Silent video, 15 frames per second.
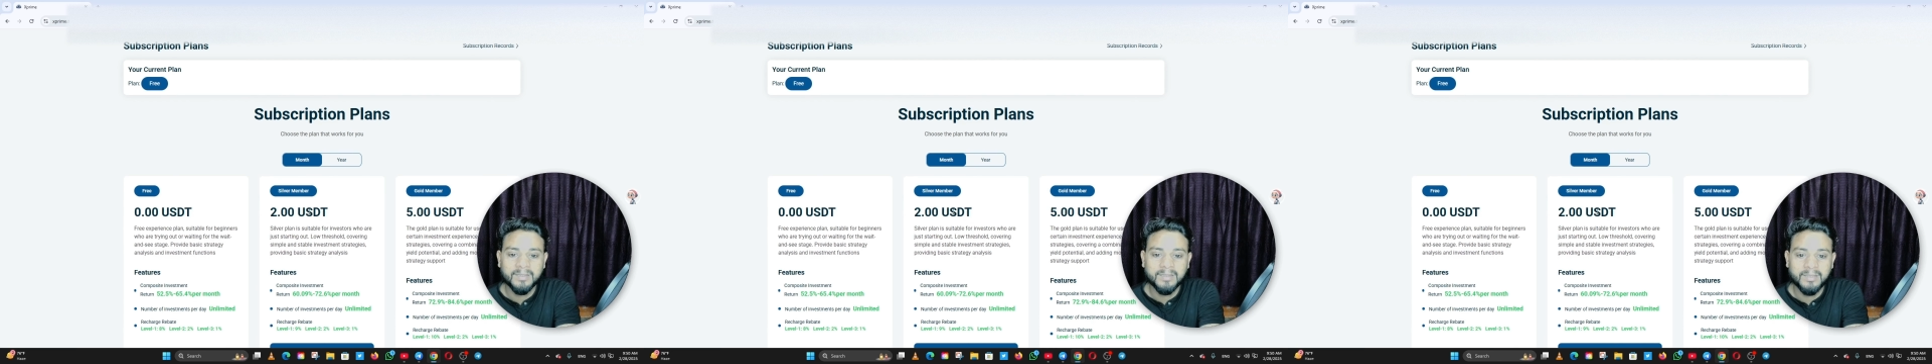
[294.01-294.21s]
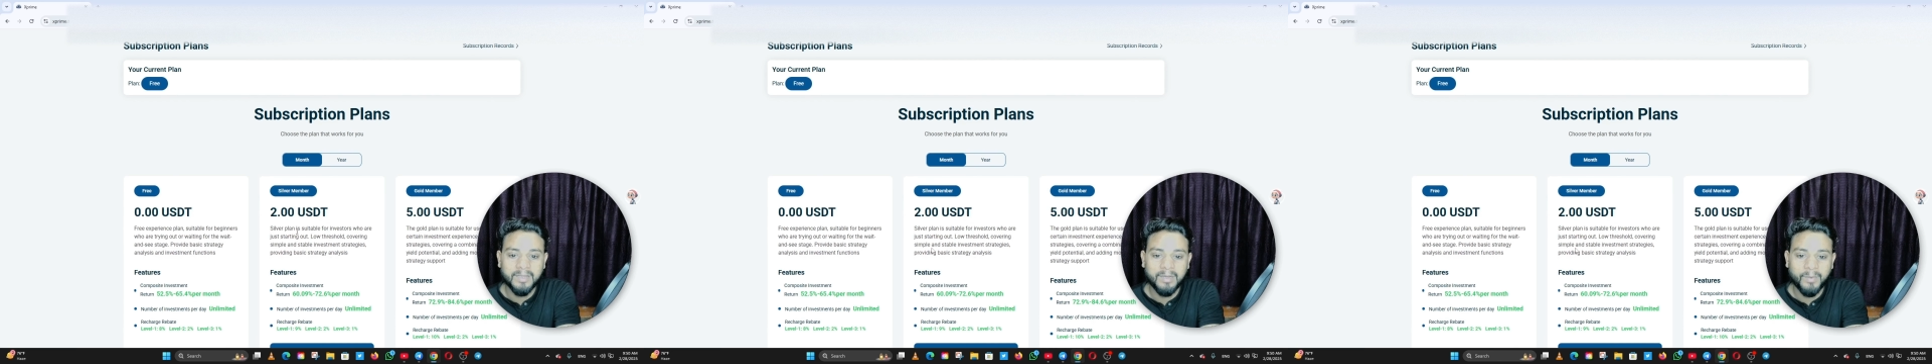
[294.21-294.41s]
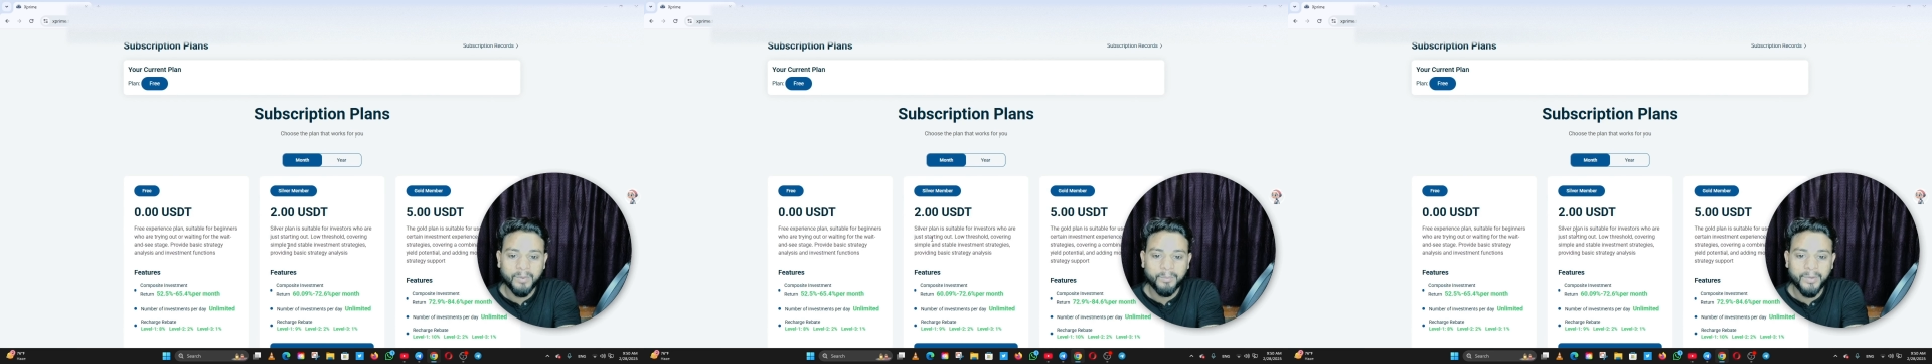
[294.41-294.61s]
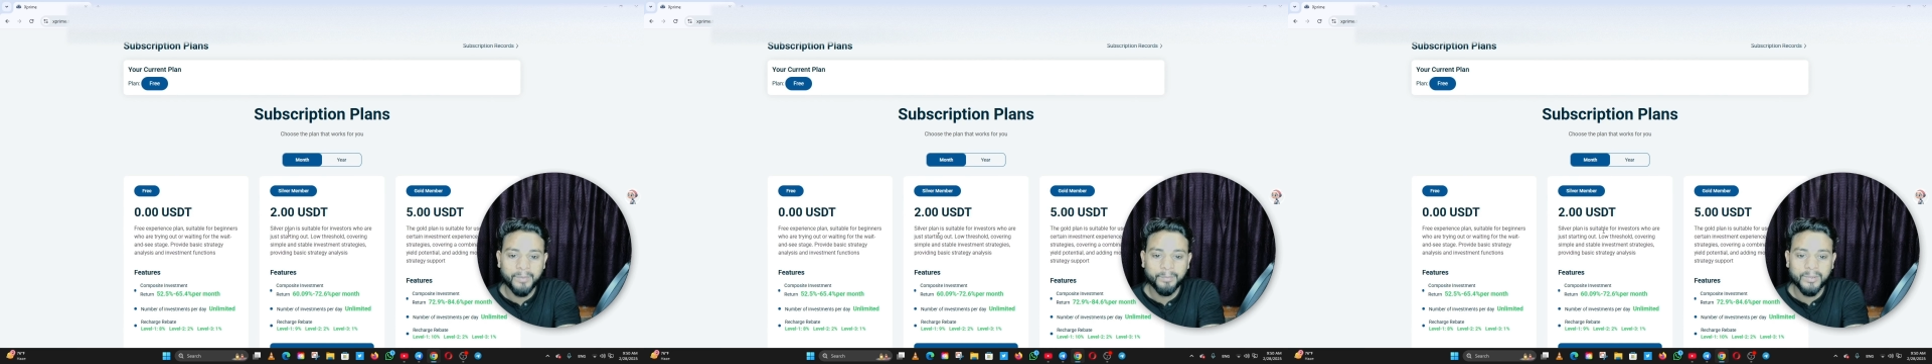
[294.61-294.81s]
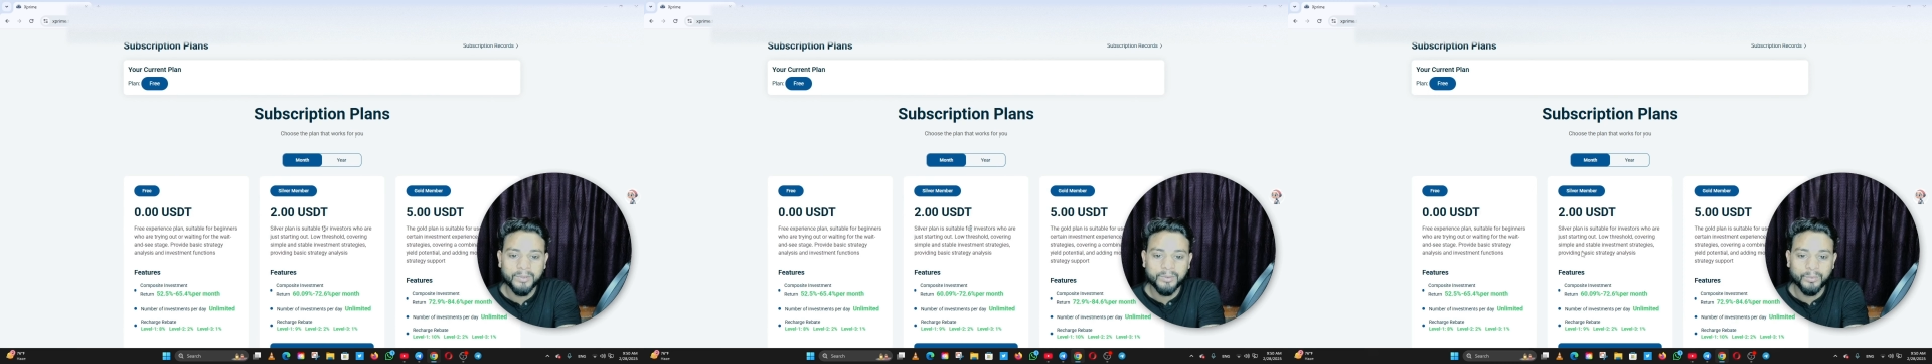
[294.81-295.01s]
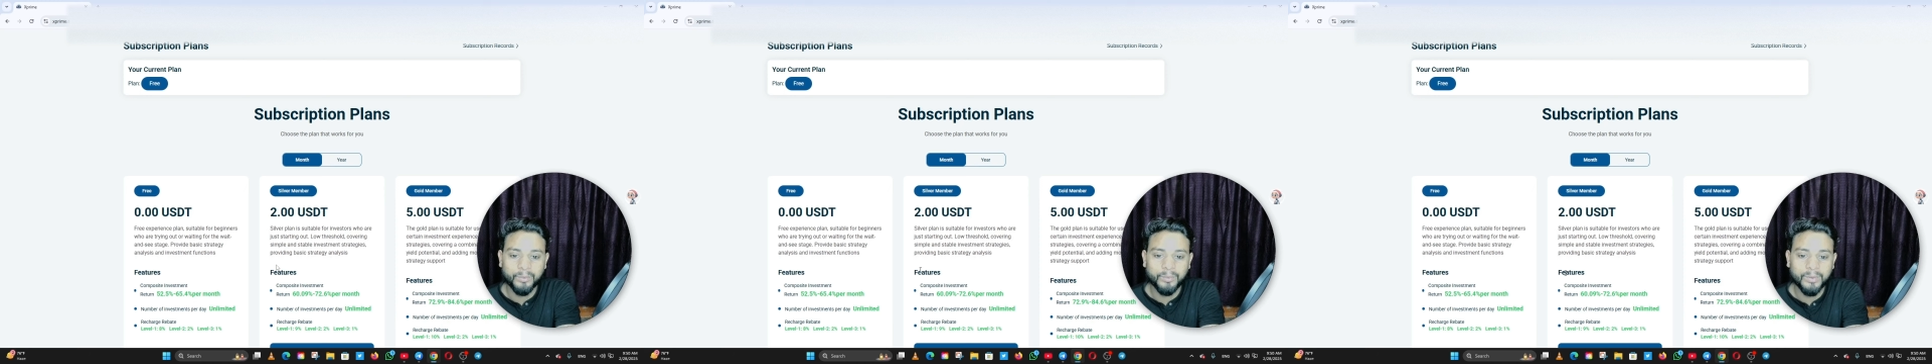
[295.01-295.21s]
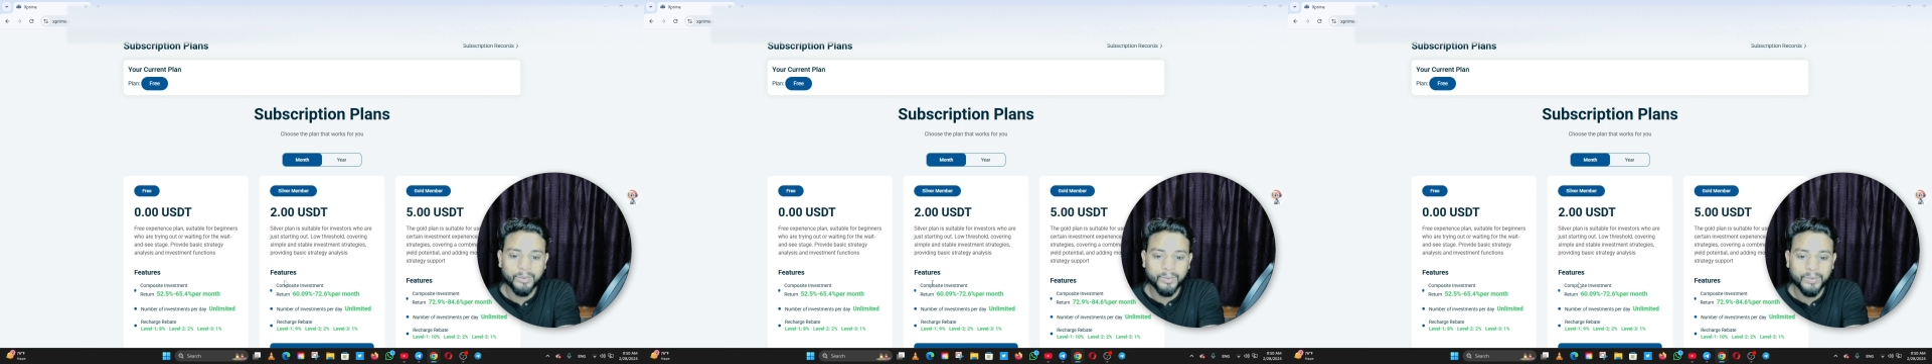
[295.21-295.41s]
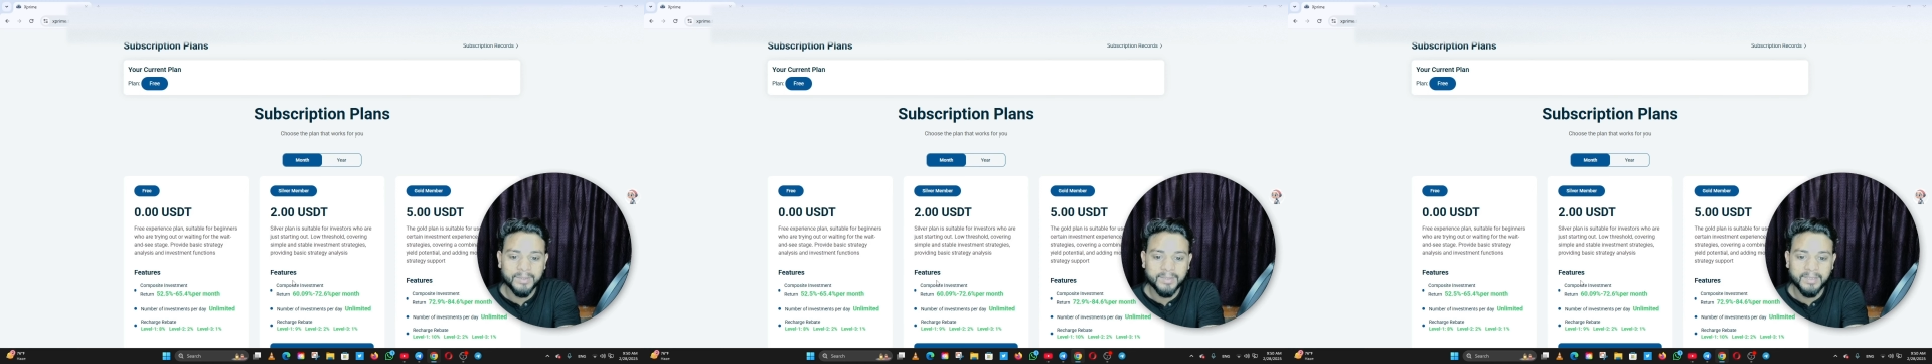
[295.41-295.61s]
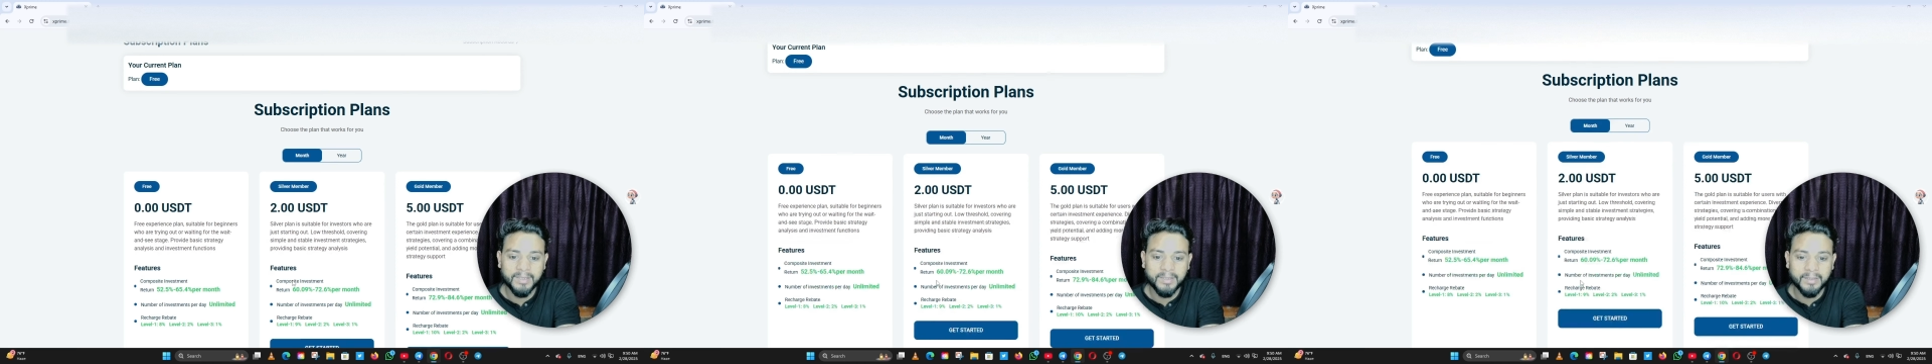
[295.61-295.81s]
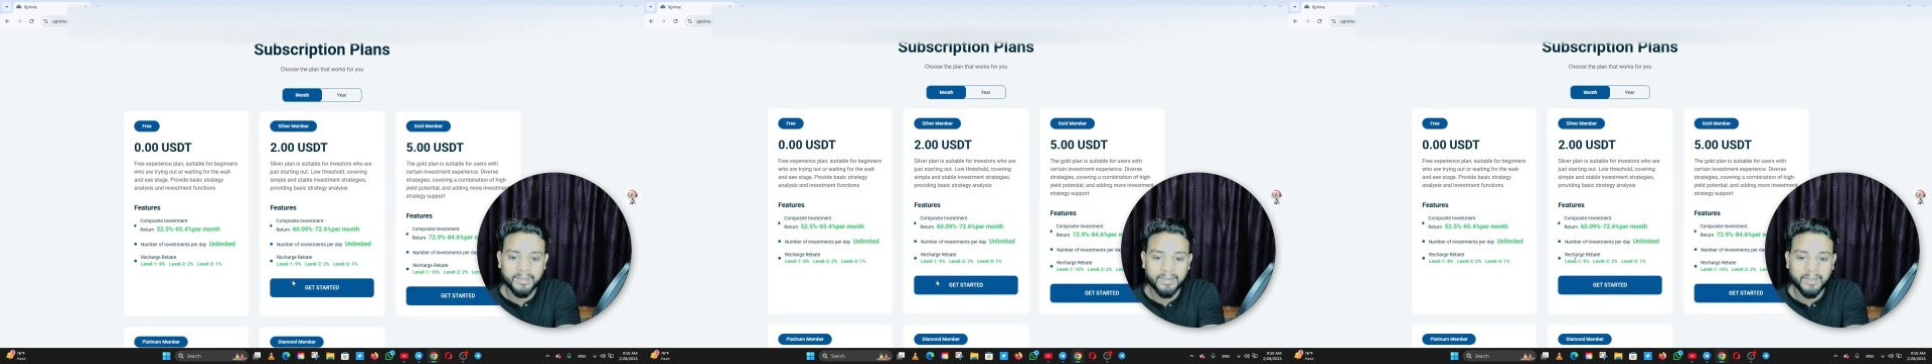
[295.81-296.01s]
silver member 2
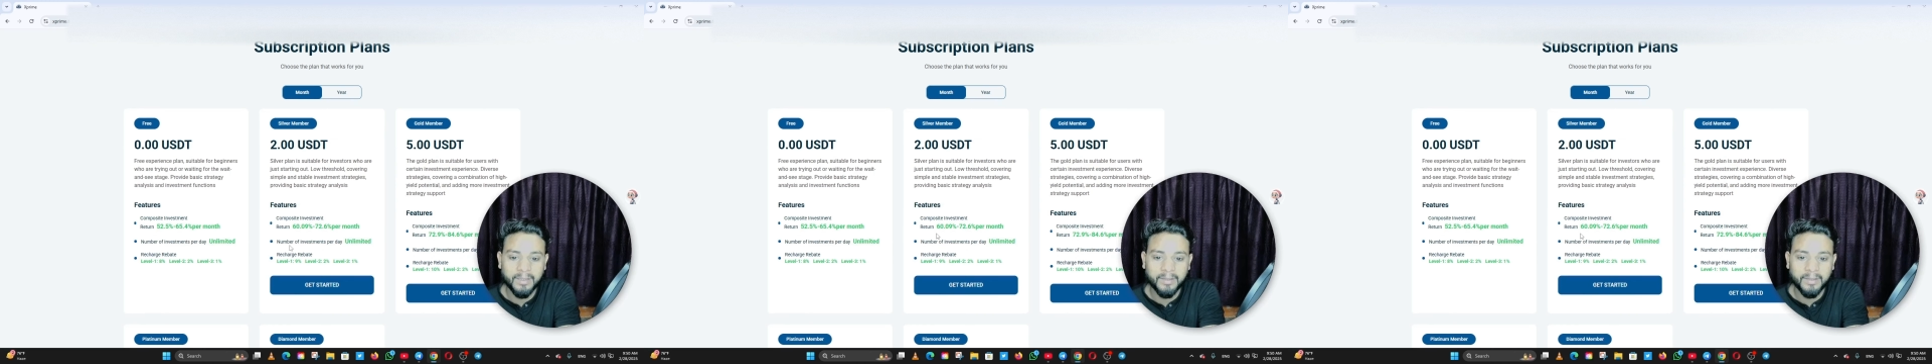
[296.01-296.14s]
USDT,